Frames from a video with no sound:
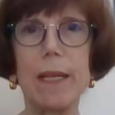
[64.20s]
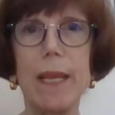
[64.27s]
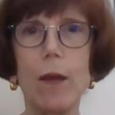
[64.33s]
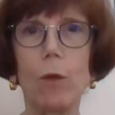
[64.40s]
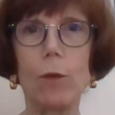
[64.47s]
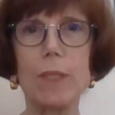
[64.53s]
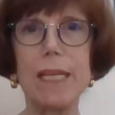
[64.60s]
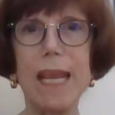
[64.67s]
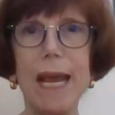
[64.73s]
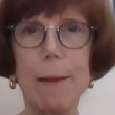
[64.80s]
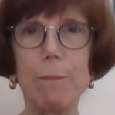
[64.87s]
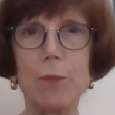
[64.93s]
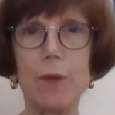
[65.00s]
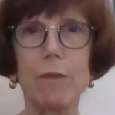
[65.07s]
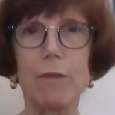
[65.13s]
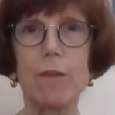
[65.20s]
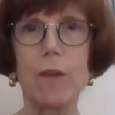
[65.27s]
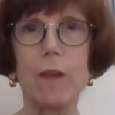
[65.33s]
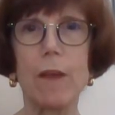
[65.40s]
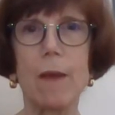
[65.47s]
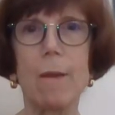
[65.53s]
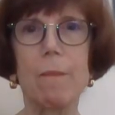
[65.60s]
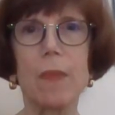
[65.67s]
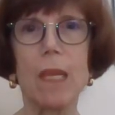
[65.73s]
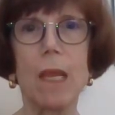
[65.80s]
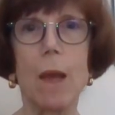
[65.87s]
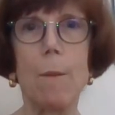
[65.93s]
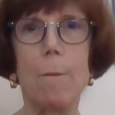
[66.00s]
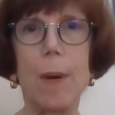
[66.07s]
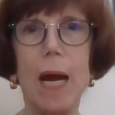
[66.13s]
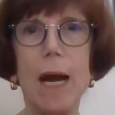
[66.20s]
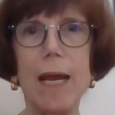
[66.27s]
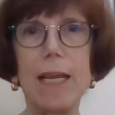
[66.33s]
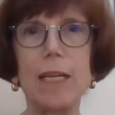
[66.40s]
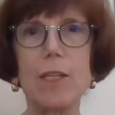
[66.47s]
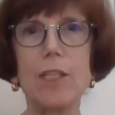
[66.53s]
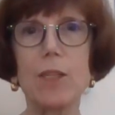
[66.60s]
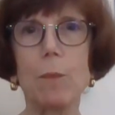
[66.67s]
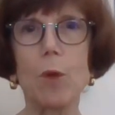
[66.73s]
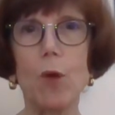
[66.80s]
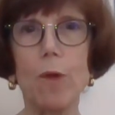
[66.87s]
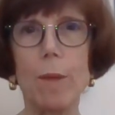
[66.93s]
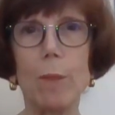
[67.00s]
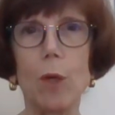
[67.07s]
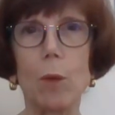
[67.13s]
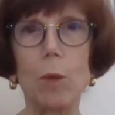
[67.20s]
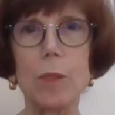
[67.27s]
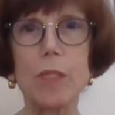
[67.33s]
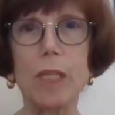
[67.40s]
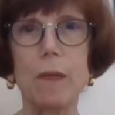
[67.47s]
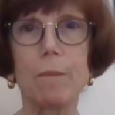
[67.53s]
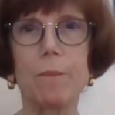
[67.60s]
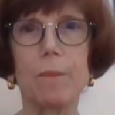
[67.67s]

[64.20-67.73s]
held captive by some criminals.